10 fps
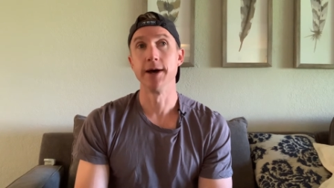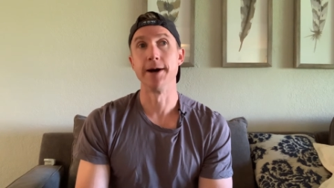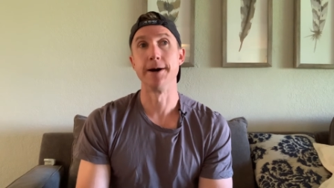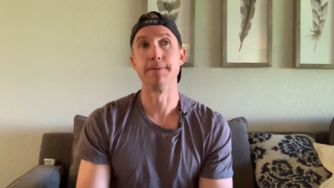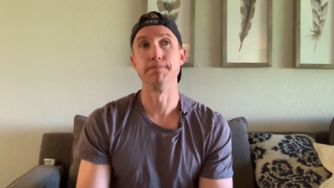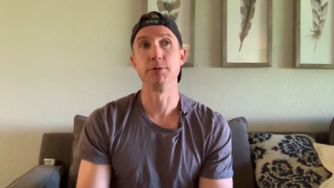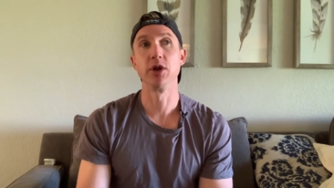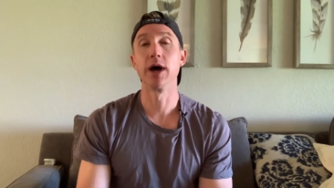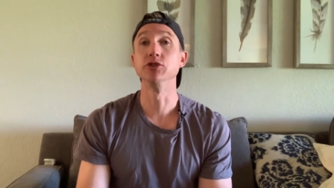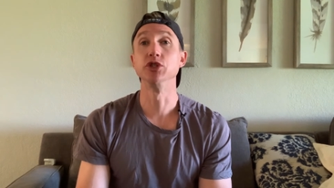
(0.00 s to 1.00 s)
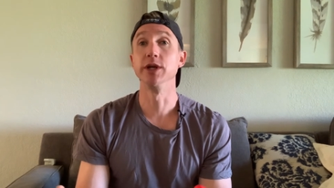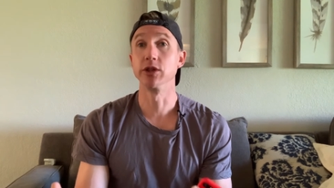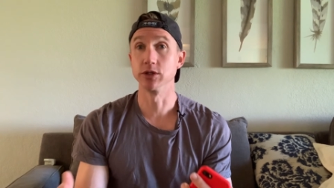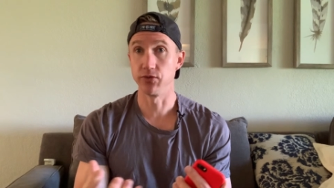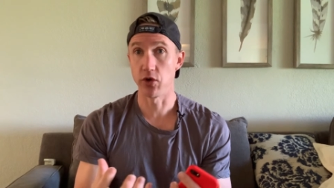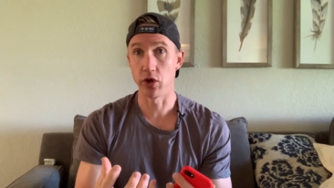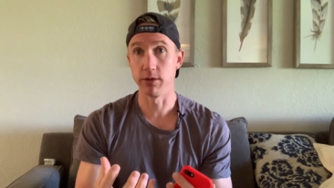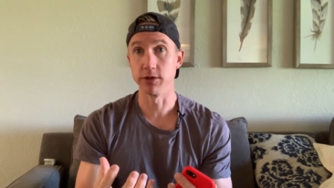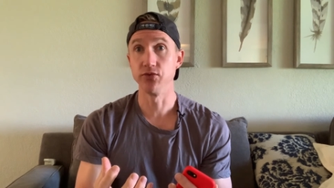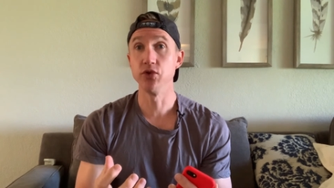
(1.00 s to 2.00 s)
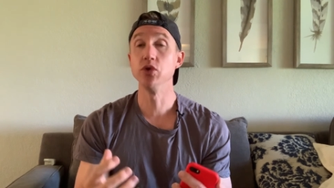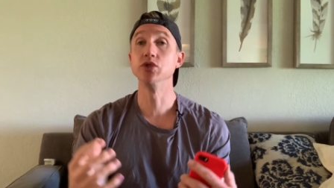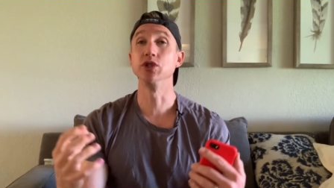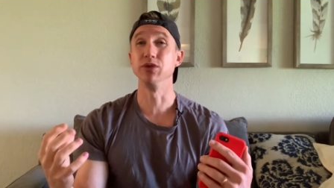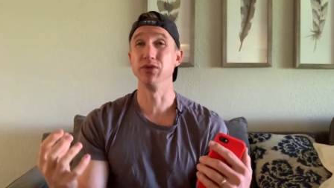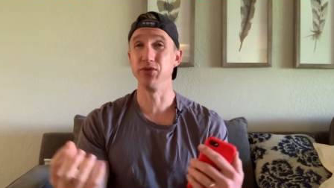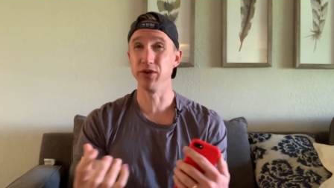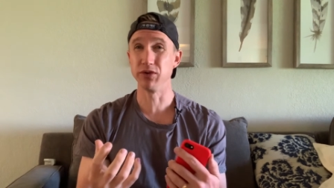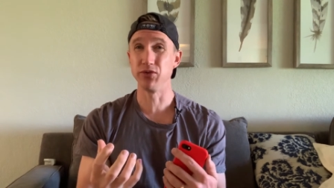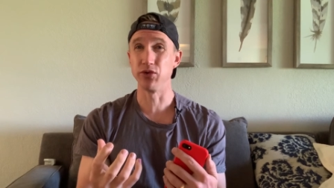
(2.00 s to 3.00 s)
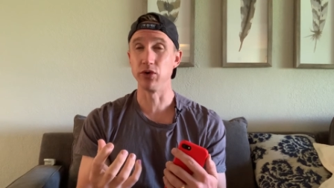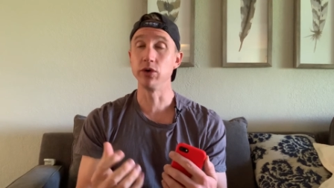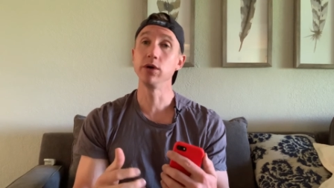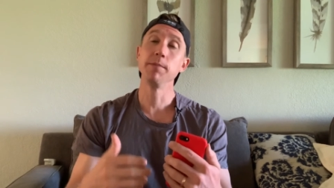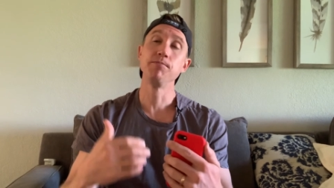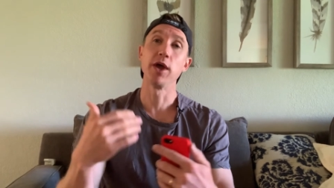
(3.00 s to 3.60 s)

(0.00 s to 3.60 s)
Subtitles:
it allows you to get those voluminous foods so you feel full,